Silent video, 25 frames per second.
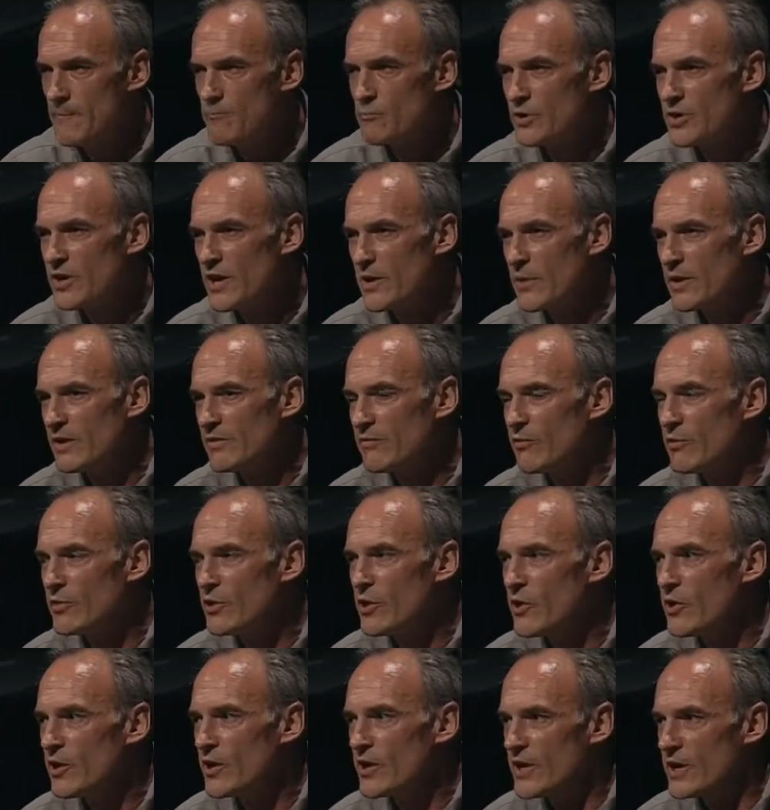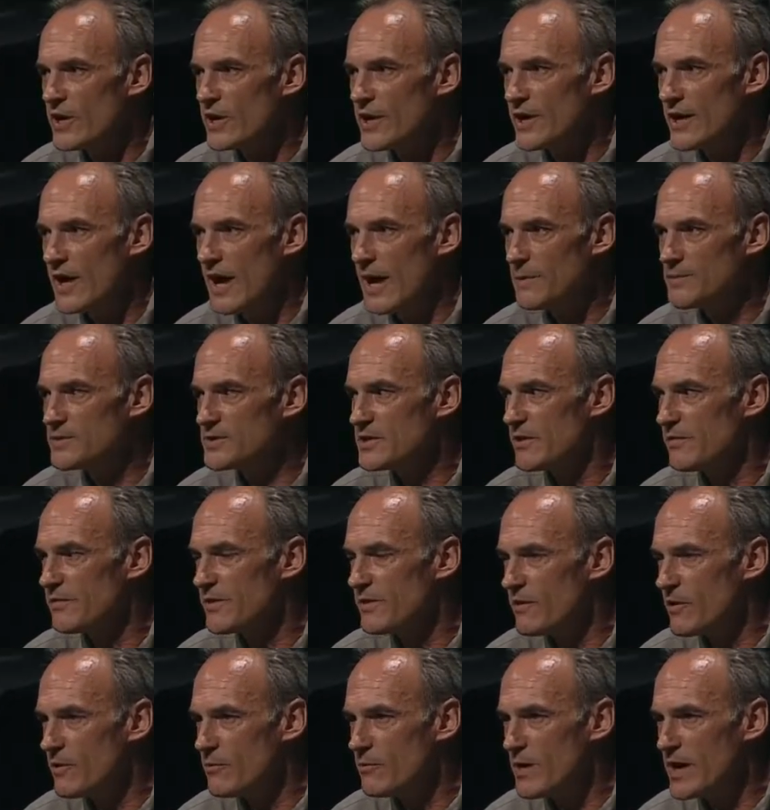But they went through an earlier collapse of
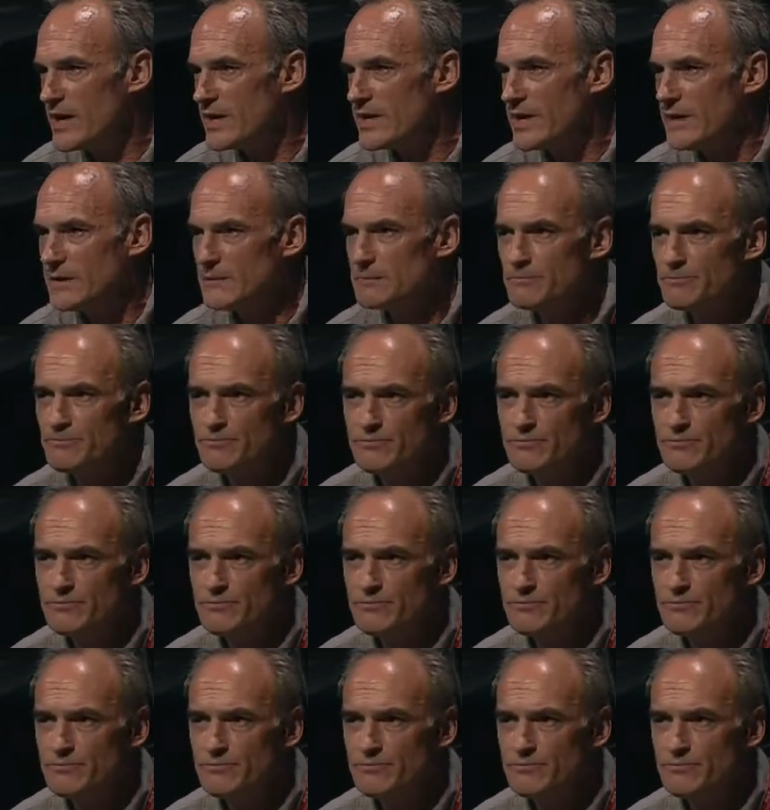their own making.